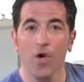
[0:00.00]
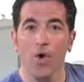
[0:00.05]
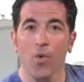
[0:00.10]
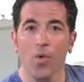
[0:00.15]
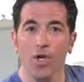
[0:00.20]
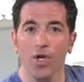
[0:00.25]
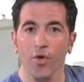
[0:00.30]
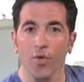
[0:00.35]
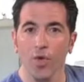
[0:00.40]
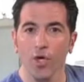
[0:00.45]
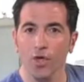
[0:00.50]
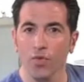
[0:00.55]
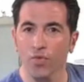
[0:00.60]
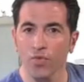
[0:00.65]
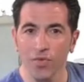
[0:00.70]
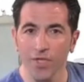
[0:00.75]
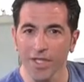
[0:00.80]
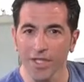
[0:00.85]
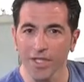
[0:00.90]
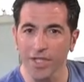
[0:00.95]
where you work
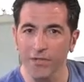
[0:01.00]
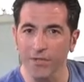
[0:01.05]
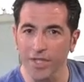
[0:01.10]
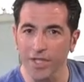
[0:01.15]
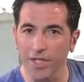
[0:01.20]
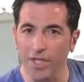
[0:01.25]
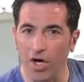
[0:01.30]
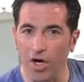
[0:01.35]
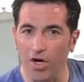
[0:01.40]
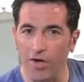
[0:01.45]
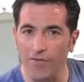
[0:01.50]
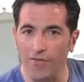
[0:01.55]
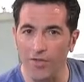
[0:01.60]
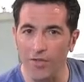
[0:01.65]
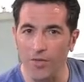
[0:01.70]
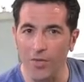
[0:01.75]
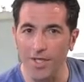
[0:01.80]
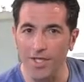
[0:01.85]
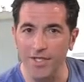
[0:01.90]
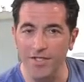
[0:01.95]
really, really hard for
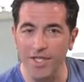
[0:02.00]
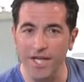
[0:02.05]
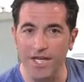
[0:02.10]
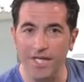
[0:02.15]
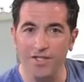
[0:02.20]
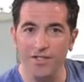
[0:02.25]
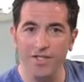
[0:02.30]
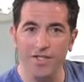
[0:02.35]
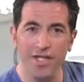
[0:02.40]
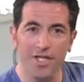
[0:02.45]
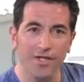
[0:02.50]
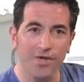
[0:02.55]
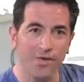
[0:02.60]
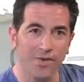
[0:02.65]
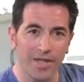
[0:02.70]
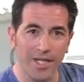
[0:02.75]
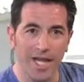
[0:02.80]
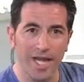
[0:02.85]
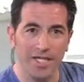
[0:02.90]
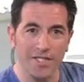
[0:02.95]
20 seconds and then you
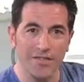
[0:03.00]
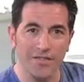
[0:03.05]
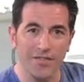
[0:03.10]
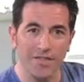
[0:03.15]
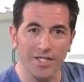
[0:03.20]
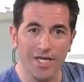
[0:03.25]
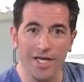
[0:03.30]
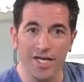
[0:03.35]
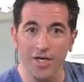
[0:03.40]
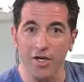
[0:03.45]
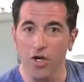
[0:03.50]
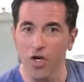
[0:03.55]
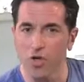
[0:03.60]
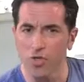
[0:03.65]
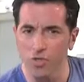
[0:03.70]
relax for 10.